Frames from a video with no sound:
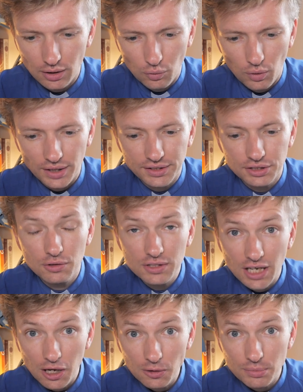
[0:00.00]
Why didn't you
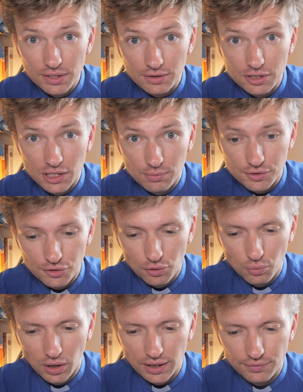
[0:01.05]
tell me that she was your
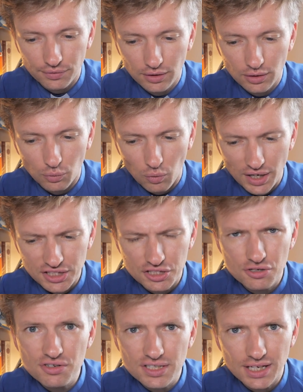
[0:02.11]
wife? Why did
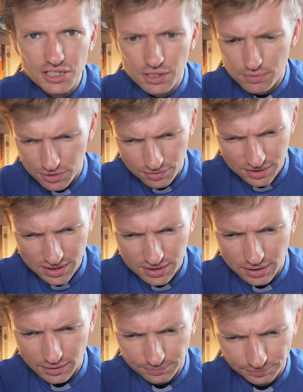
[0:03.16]
you say she was your
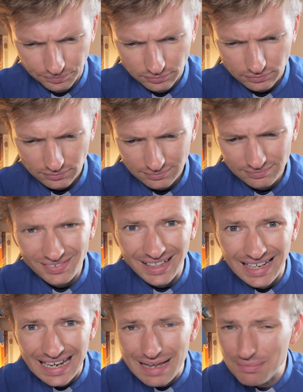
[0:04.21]
sister?
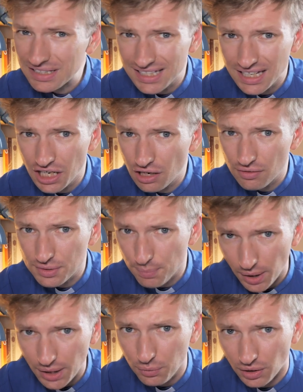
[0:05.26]
And let me take her as
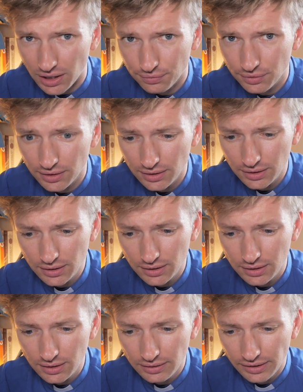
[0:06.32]
my wife.
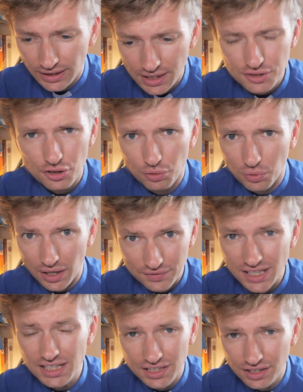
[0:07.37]
Here's your wife,
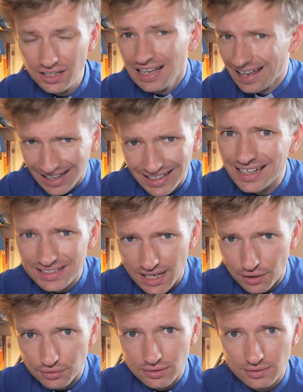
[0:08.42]
take her and get
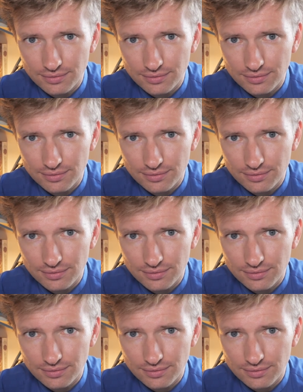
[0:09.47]
out.